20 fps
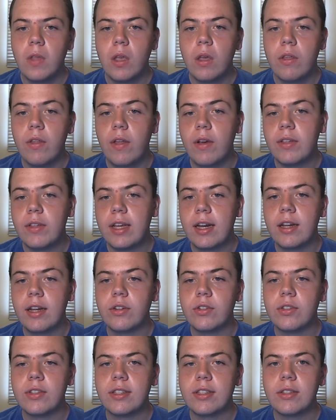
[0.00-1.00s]
So that was kind of
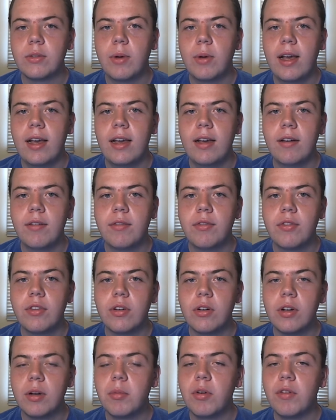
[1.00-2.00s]
interesting.
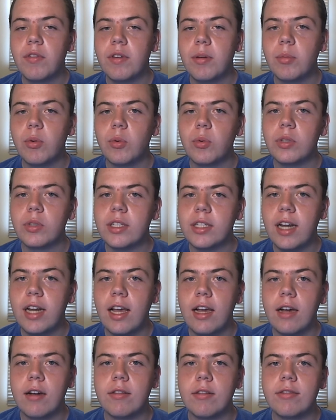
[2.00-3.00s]
So come November, we should
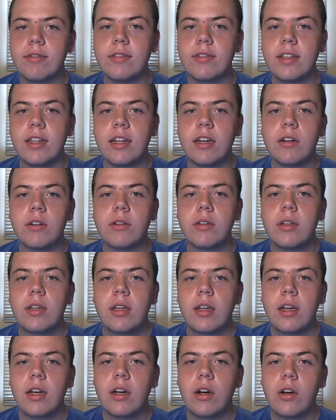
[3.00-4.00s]
have, you know,
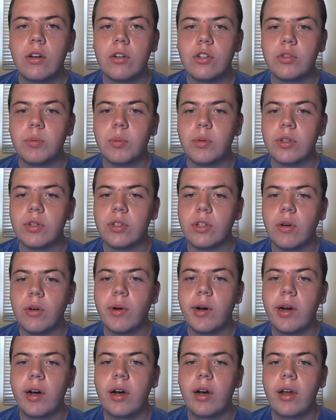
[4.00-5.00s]
college sports
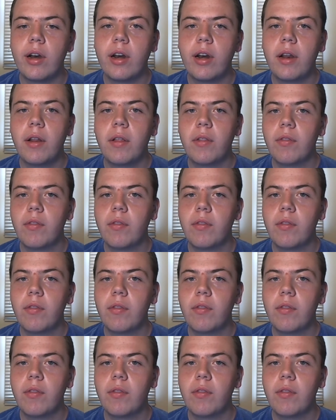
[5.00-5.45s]
going on